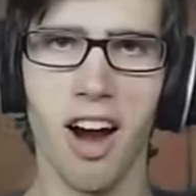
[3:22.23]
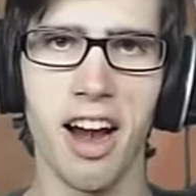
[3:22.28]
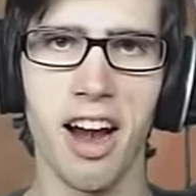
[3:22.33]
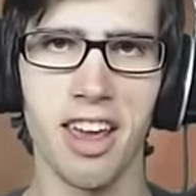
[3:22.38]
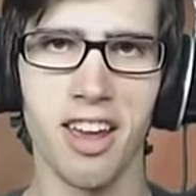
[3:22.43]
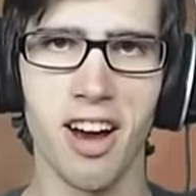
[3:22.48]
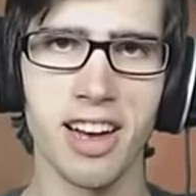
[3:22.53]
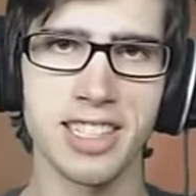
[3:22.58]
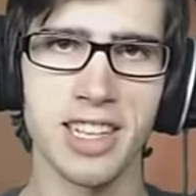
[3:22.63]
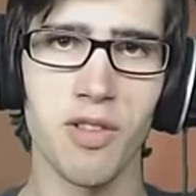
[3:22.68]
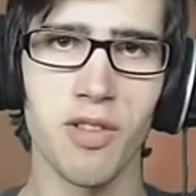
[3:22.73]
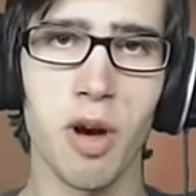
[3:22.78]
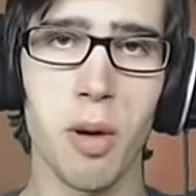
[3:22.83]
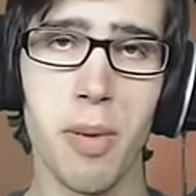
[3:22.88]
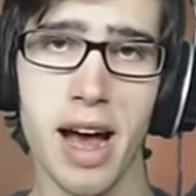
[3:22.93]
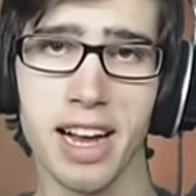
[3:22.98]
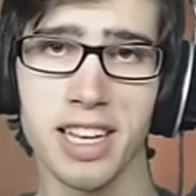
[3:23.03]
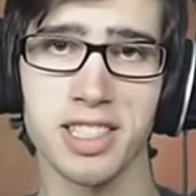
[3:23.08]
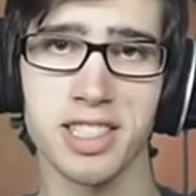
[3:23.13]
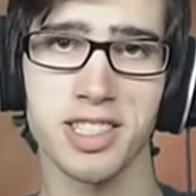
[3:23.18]
Alrighty guys, and we're
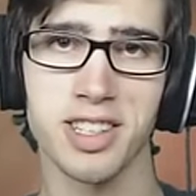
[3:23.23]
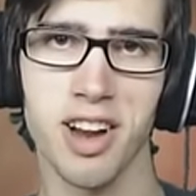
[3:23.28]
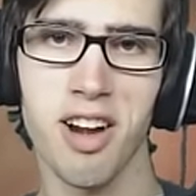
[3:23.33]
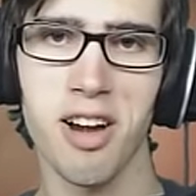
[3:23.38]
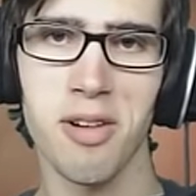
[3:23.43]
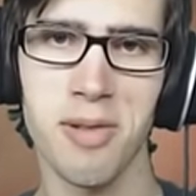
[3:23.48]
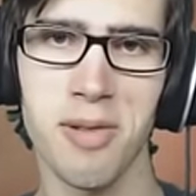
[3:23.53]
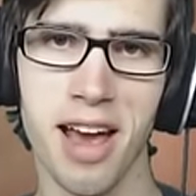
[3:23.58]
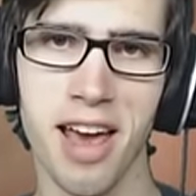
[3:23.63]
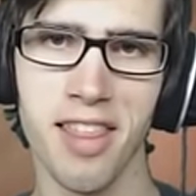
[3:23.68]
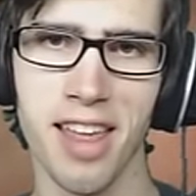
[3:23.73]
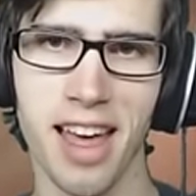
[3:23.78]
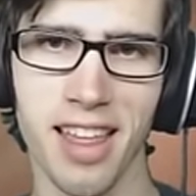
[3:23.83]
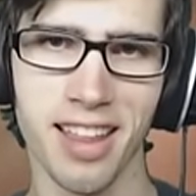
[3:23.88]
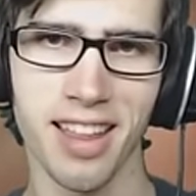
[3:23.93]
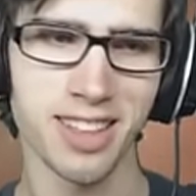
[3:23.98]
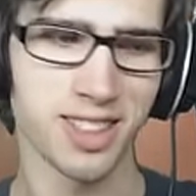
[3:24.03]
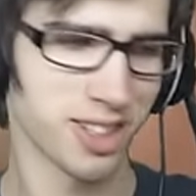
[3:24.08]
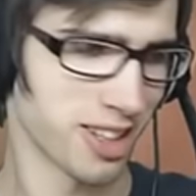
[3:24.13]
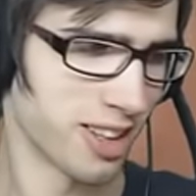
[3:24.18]
back. Sorry about that.
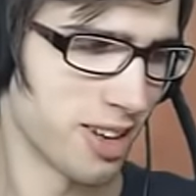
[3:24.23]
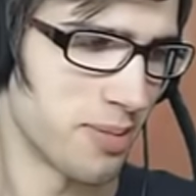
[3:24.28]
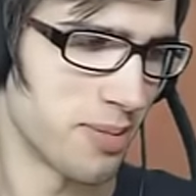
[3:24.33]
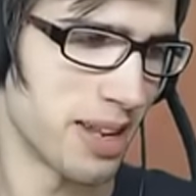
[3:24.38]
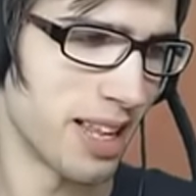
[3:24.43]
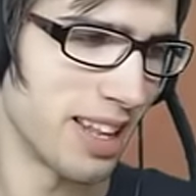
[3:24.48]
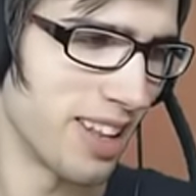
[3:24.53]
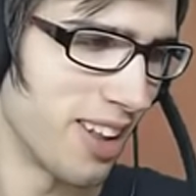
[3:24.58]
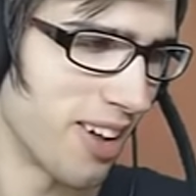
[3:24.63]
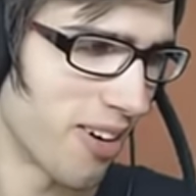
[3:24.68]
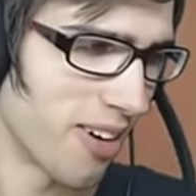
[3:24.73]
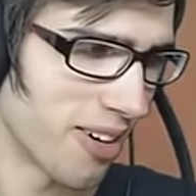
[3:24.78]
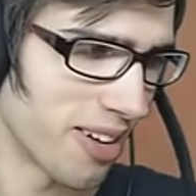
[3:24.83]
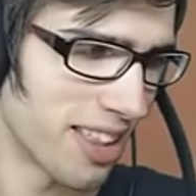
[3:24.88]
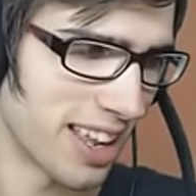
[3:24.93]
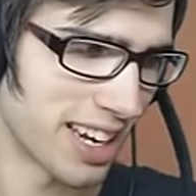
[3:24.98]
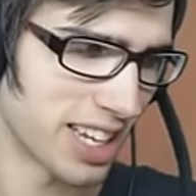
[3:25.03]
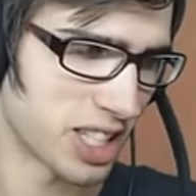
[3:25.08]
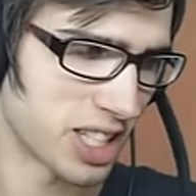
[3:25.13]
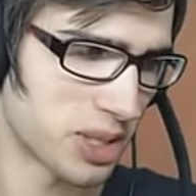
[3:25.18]
That took a little bit longer
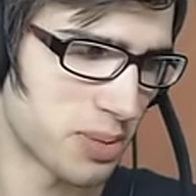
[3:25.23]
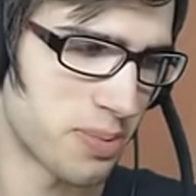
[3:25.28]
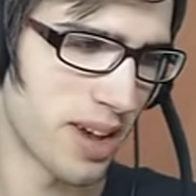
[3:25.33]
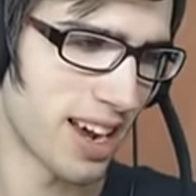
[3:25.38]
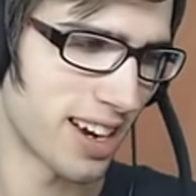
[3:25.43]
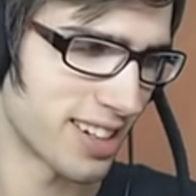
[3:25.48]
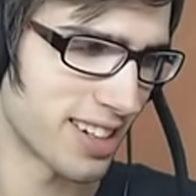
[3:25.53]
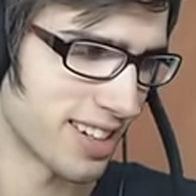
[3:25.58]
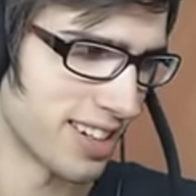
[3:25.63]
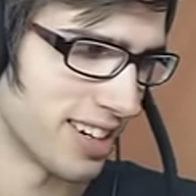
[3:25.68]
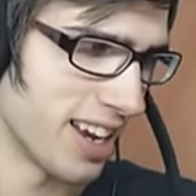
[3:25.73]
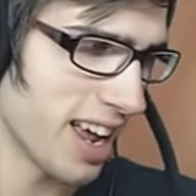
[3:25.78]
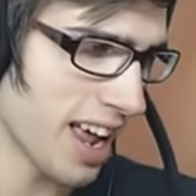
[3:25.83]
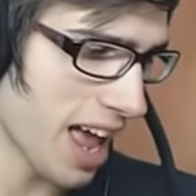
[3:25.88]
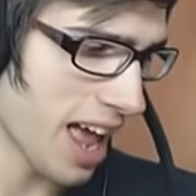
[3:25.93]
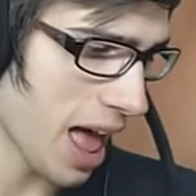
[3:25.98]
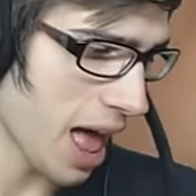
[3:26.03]
than expected.